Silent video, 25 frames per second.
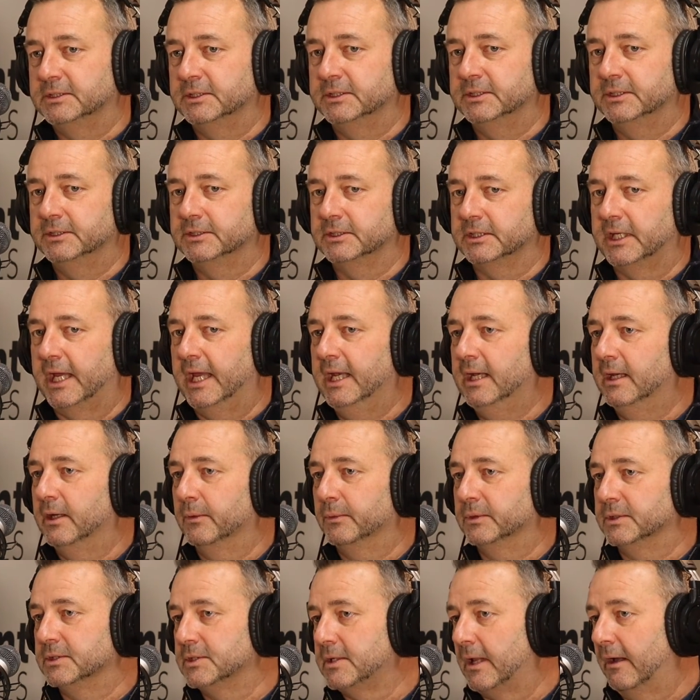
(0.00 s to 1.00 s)
to use a
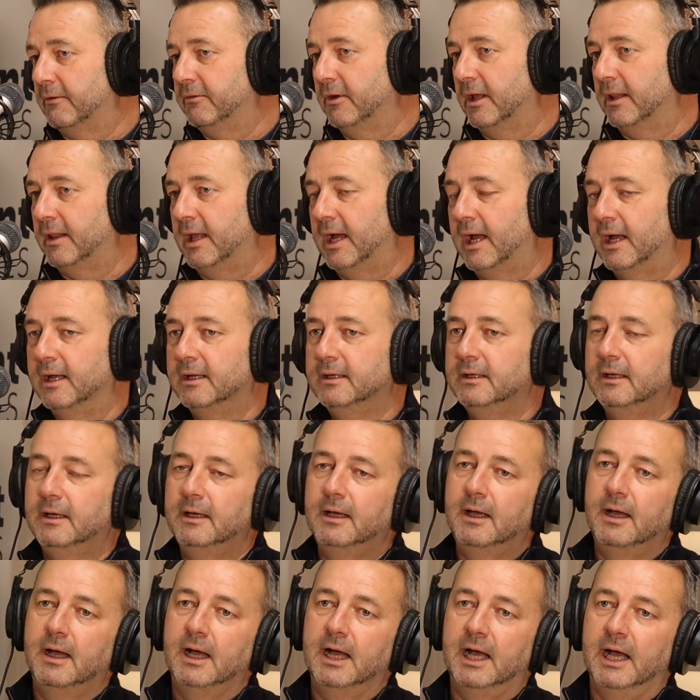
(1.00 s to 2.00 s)
Kindle and stuff like
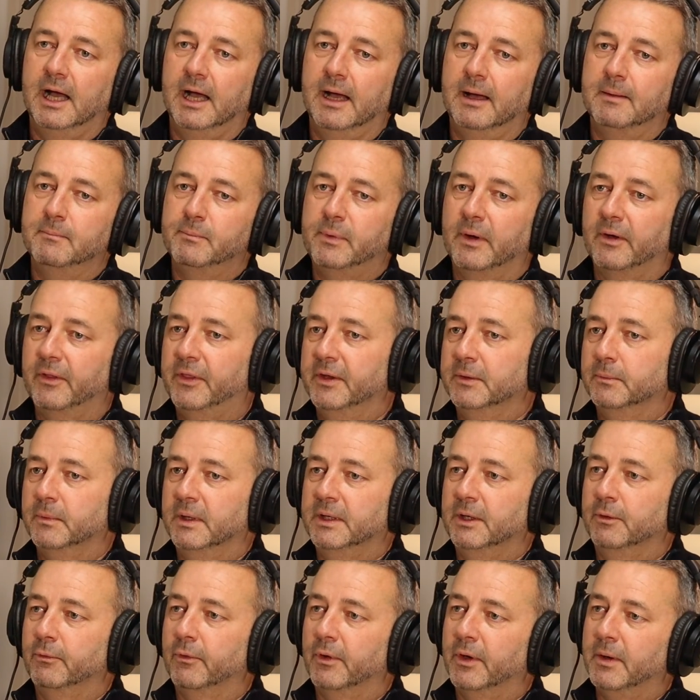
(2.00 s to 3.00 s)
that. But I think
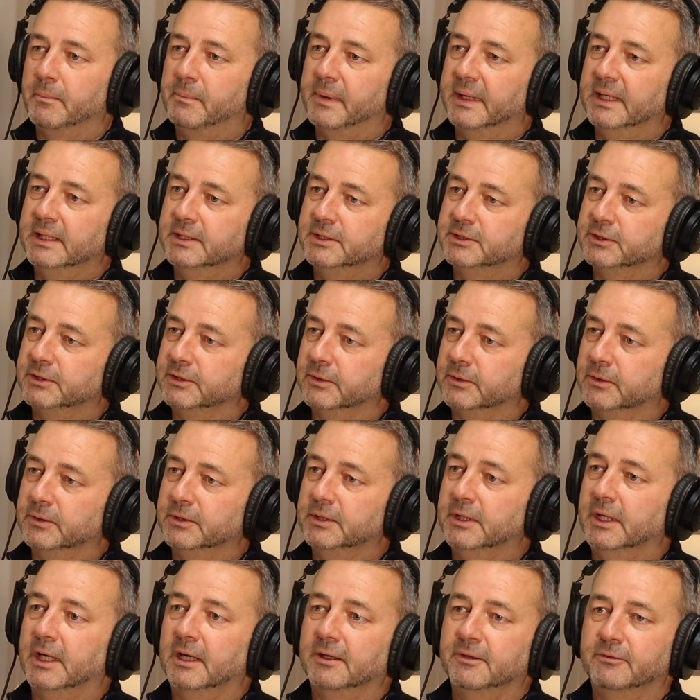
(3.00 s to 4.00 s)
when you're on the beach or
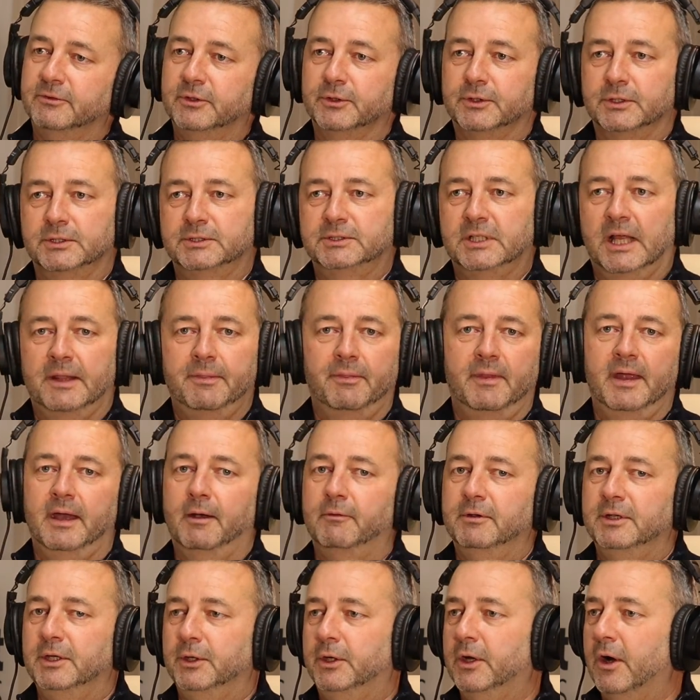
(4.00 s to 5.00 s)
you've got the sun
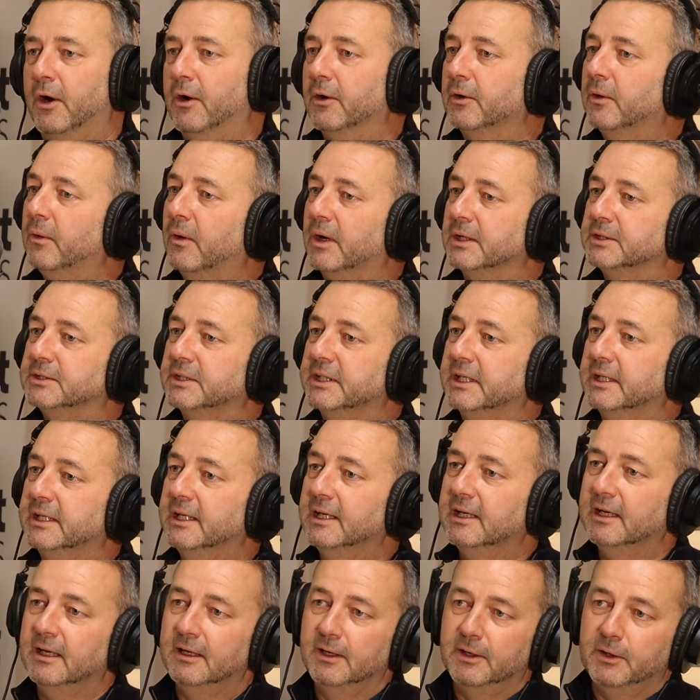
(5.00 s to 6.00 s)
there and you can't quite see
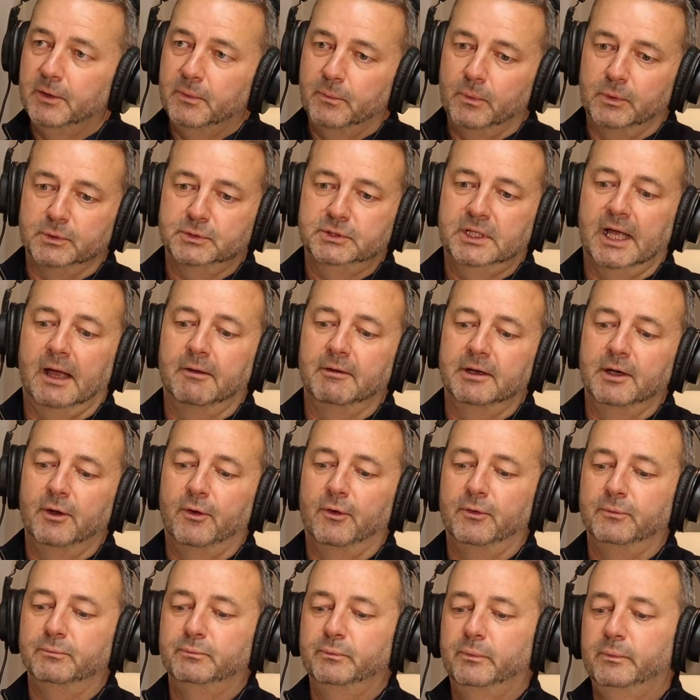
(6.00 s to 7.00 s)
what's going
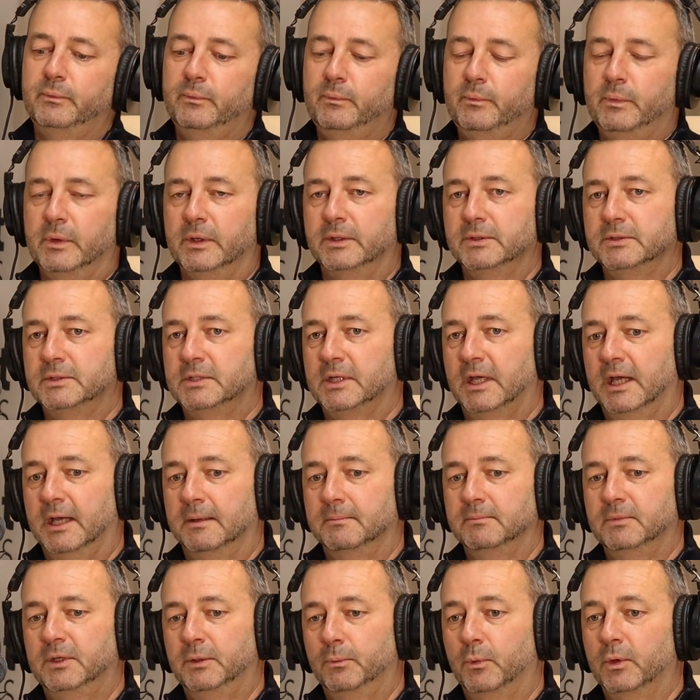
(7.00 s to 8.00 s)
on, but
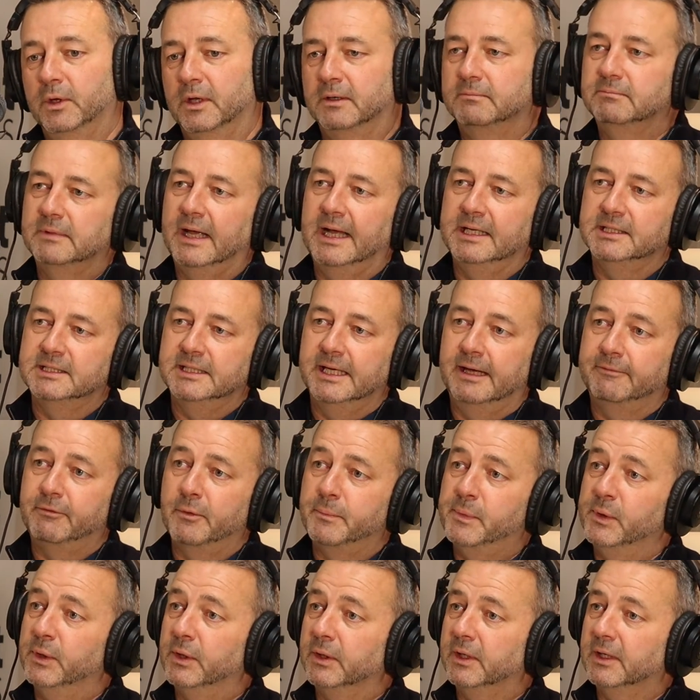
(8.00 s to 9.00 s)
you want to actually have a
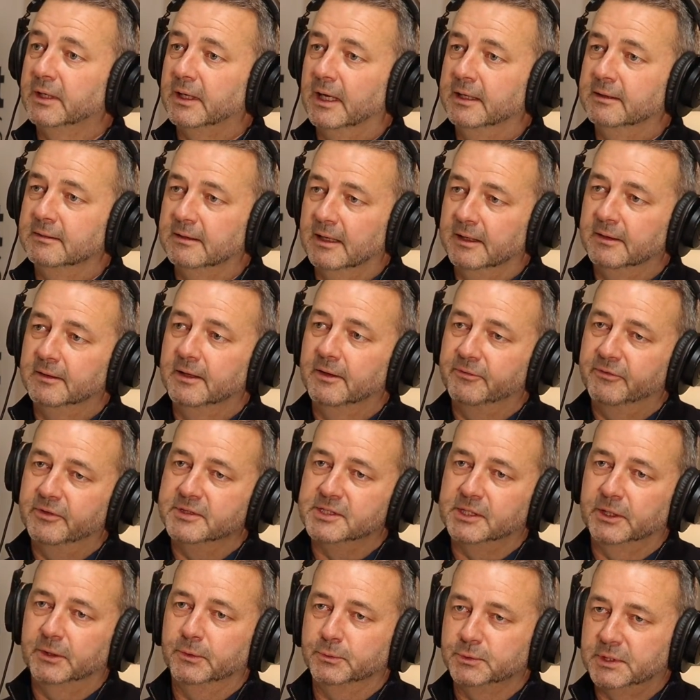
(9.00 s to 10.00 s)
book, and the
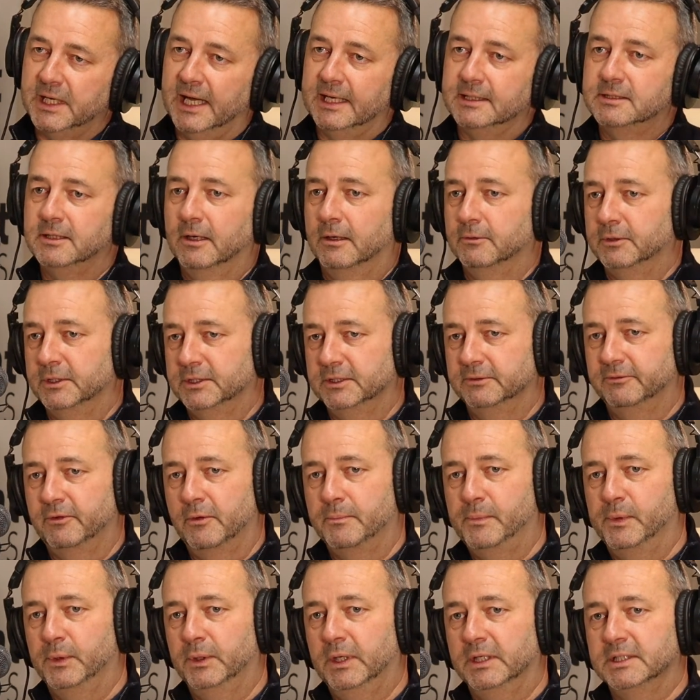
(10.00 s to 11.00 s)
physical tactileness of a
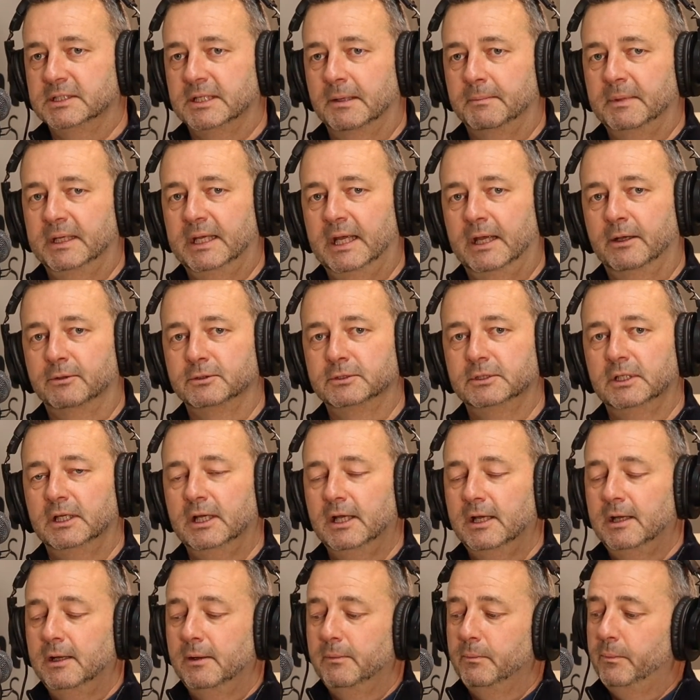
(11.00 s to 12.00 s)
book is something else.
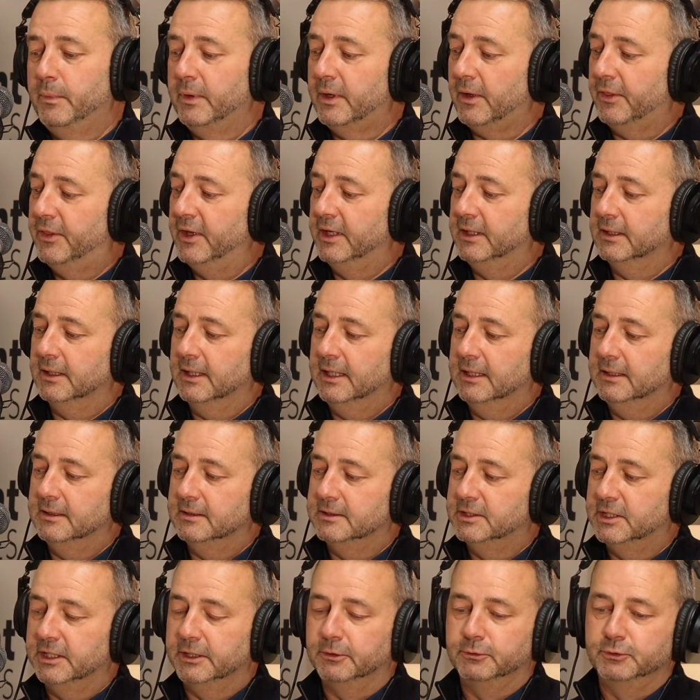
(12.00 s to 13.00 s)
But I think in
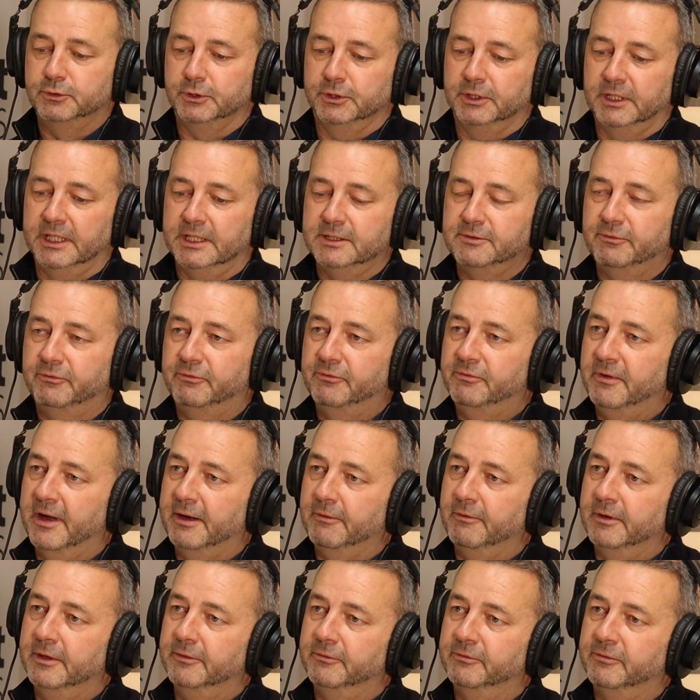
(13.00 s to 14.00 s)
children it's
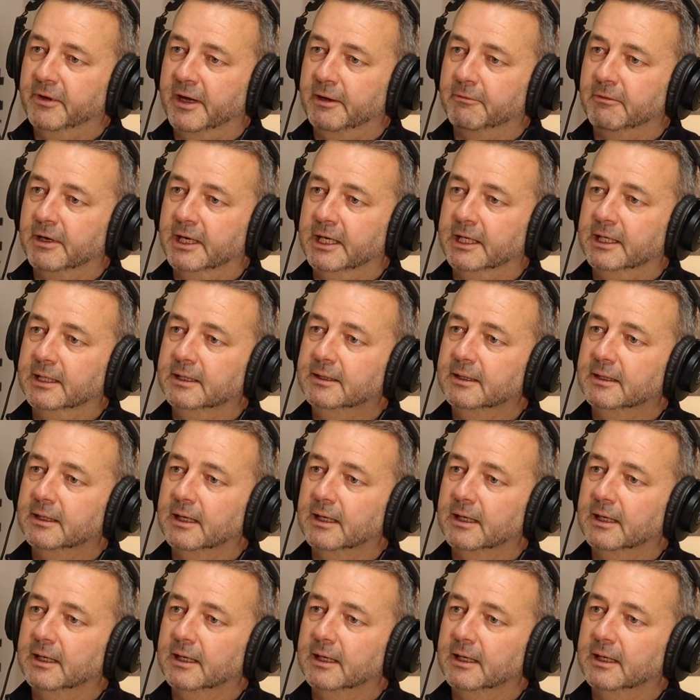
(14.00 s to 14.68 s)
very, very